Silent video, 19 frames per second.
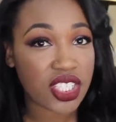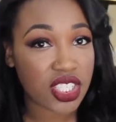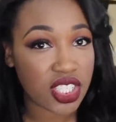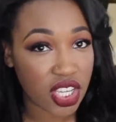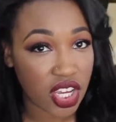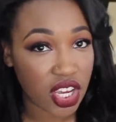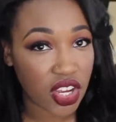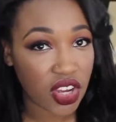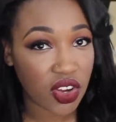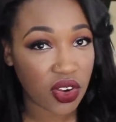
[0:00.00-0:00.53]

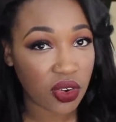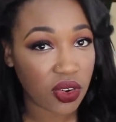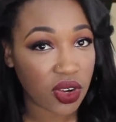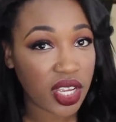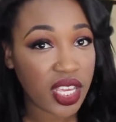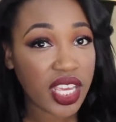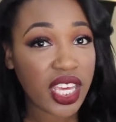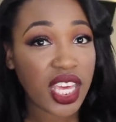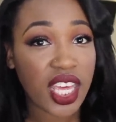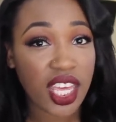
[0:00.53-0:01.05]

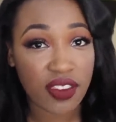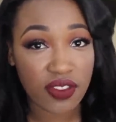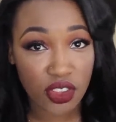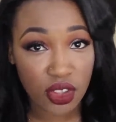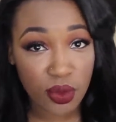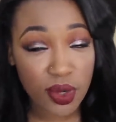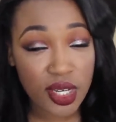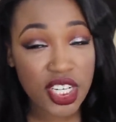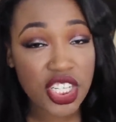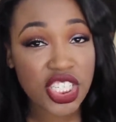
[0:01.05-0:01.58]
So if
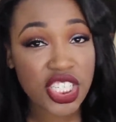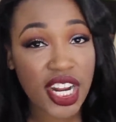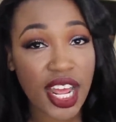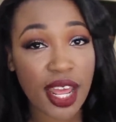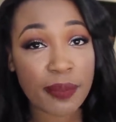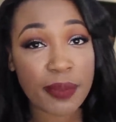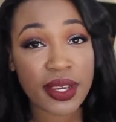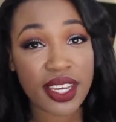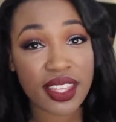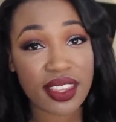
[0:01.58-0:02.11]
you want to
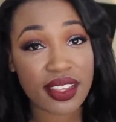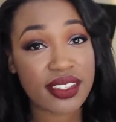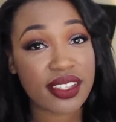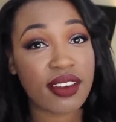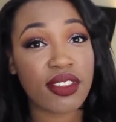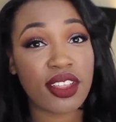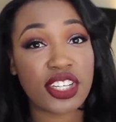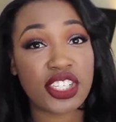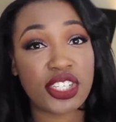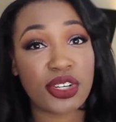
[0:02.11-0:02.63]
shop and get the
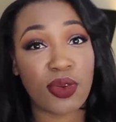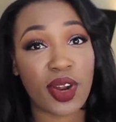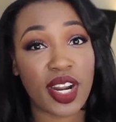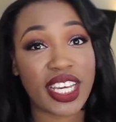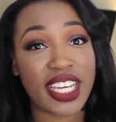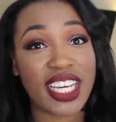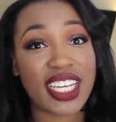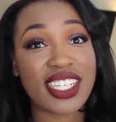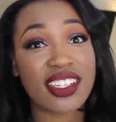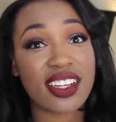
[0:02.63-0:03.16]
stuff that you want
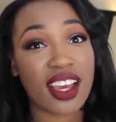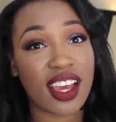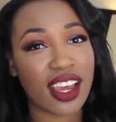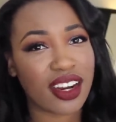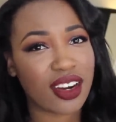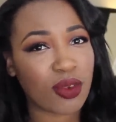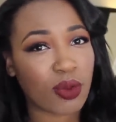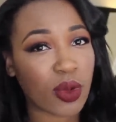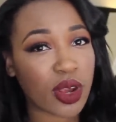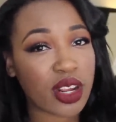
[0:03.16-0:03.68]
to get
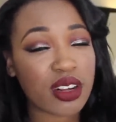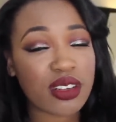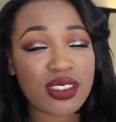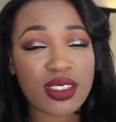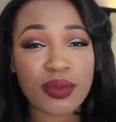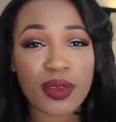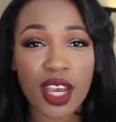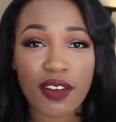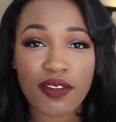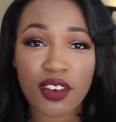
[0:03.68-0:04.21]
done, wear
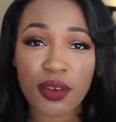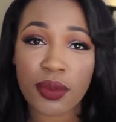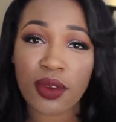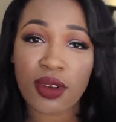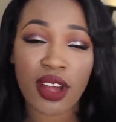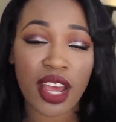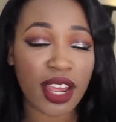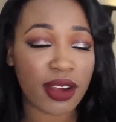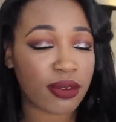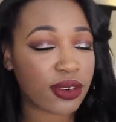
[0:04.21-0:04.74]
some
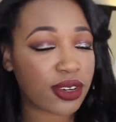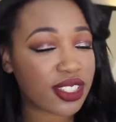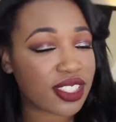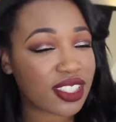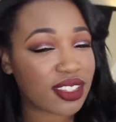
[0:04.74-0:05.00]
comfortable. I wore